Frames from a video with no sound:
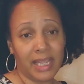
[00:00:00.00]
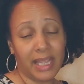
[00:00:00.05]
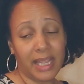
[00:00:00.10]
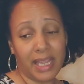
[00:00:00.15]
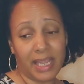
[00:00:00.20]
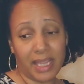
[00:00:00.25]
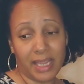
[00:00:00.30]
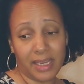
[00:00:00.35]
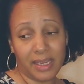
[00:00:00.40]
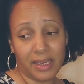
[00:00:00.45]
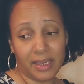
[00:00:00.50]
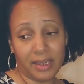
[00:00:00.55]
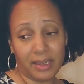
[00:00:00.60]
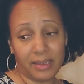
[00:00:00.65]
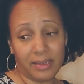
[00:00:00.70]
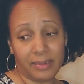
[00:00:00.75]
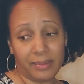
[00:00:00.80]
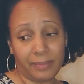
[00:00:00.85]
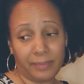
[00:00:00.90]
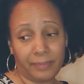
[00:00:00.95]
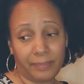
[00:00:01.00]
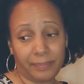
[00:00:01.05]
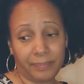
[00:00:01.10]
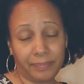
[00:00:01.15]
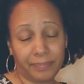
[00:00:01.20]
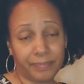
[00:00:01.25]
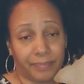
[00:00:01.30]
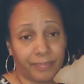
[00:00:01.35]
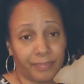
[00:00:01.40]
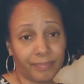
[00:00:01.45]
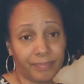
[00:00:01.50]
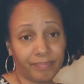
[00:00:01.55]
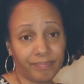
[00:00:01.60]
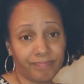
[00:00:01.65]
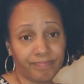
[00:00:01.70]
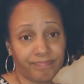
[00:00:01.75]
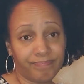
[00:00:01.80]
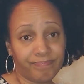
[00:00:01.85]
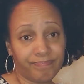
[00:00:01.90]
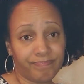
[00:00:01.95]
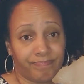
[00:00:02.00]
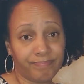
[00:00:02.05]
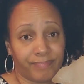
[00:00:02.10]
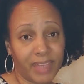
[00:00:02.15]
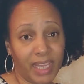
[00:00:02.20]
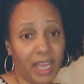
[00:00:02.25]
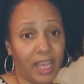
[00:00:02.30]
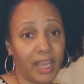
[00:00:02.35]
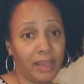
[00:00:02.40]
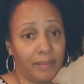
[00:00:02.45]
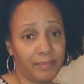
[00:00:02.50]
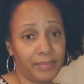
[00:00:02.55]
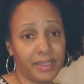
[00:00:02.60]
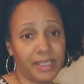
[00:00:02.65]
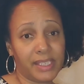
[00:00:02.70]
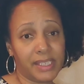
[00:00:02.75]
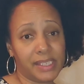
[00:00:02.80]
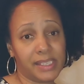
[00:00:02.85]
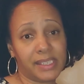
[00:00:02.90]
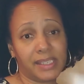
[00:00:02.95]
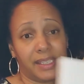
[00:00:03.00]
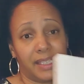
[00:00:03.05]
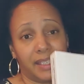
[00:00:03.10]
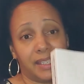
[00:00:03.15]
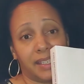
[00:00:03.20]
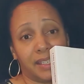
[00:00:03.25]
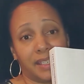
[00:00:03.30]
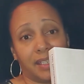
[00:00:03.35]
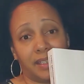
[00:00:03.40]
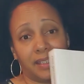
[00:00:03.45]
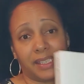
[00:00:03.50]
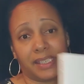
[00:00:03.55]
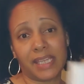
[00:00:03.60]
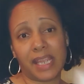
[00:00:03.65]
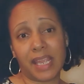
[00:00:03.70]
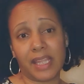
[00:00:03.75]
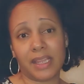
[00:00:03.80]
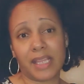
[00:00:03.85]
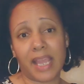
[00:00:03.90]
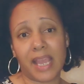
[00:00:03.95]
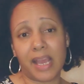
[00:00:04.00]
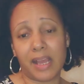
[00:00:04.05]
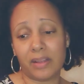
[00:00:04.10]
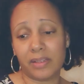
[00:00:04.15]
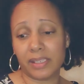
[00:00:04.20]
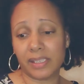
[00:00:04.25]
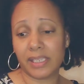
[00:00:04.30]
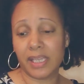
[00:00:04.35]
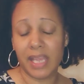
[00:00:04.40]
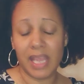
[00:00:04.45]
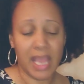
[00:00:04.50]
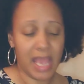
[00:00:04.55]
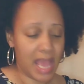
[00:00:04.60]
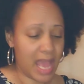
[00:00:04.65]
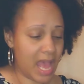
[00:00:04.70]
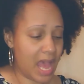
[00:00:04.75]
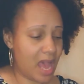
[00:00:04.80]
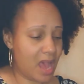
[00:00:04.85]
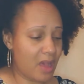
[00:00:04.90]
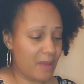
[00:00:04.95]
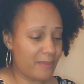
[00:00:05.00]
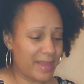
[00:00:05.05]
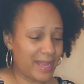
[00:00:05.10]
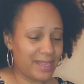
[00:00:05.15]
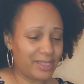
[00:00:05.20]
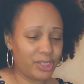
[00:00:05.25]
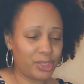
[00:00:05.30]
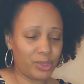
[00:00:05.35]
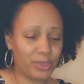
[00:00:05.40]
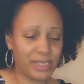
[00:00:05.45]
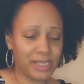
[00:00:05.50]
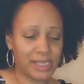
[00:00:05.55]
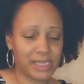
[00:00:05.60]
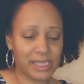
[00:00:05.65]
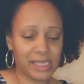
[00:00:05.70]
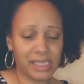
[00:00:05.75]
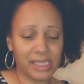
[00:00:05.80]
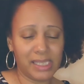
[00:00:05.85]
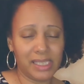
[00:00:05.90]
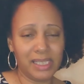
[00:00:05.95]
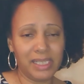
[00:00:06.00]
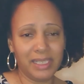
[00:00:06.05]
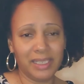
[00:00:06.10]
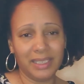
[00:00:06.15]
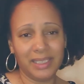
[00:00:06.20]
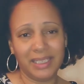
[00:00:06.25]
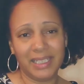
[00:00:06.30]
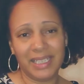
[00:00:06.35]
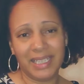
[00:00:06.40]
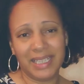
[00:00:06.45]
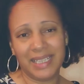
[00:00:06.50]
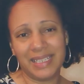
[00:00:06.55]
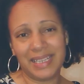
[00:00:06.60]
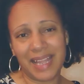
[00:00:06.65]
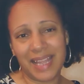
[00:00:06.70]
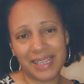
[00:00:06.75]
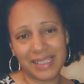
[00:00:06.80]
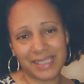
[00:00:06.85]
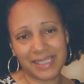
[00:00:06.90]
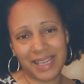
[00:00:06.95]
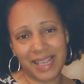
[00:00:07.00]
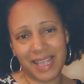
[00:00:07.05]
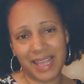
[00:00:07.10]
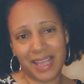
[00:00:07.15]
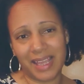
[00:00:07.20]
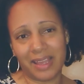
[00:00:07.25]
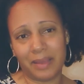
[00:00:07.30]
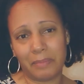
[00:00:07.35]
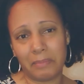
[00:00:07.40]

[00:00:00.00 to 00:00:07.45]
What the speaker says: And yeah, this is going to stay at the house. As you see, it hasn't had